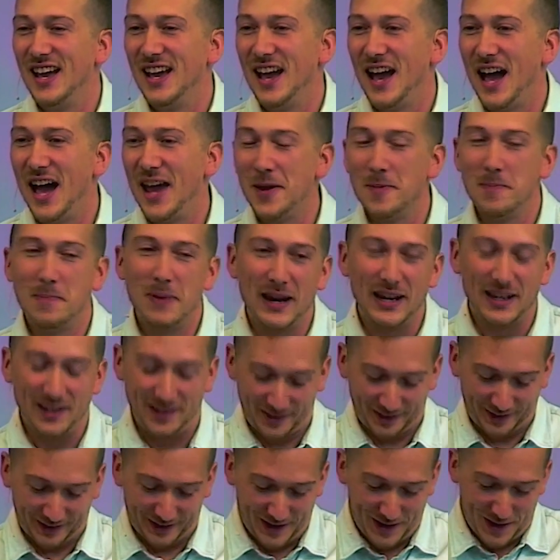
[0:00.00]
And the
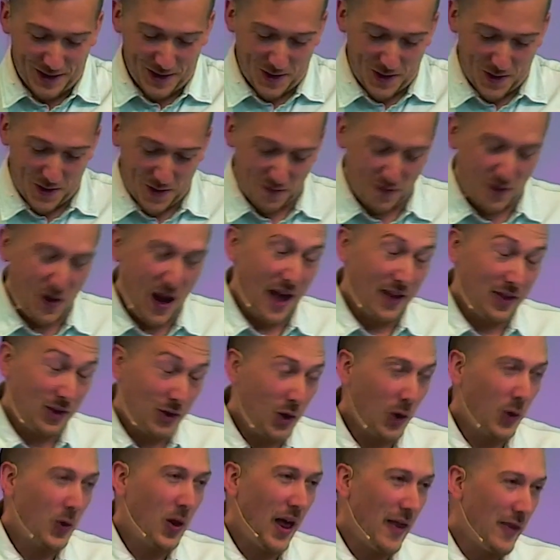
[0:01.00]
peace of, and,
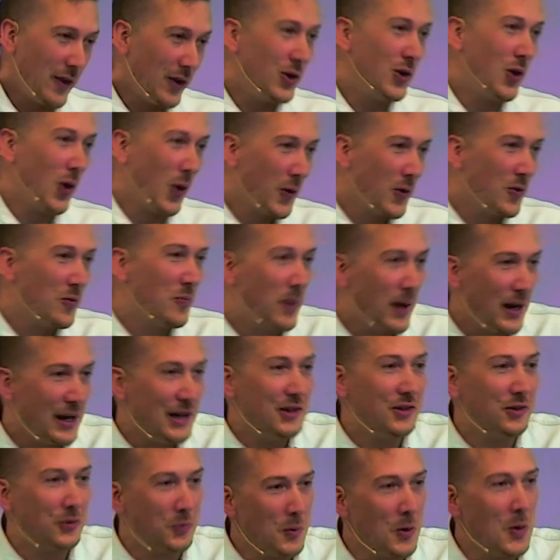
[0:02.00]
God, and the God of
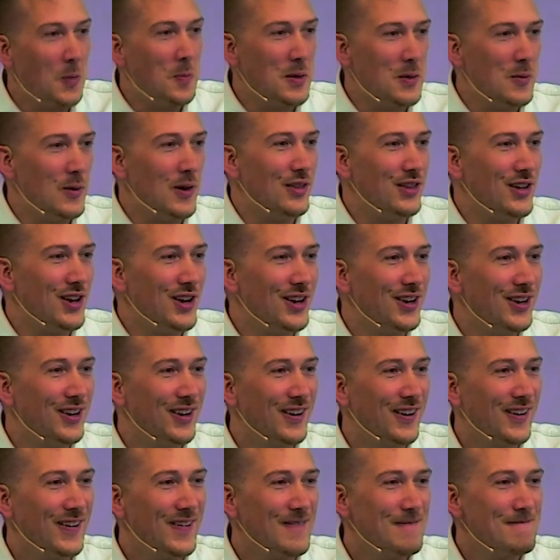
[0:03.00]
peace will be with you.
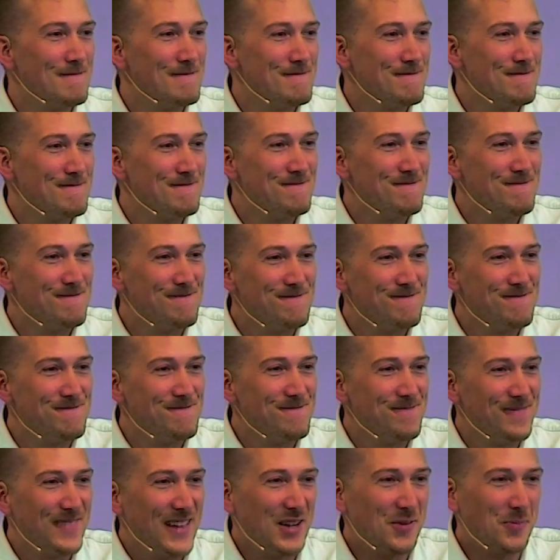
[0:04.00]

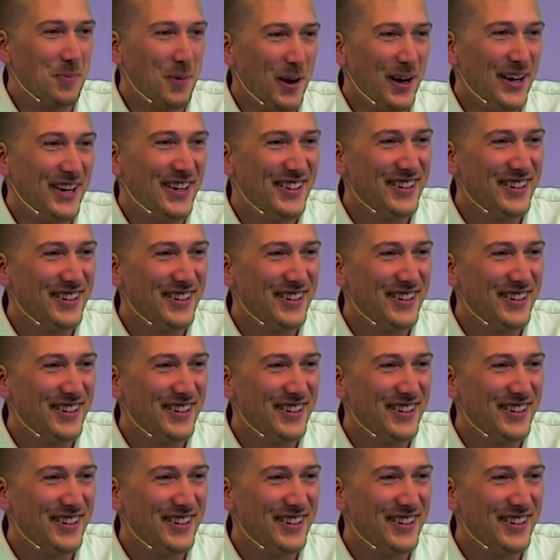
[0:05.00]
Let's pray.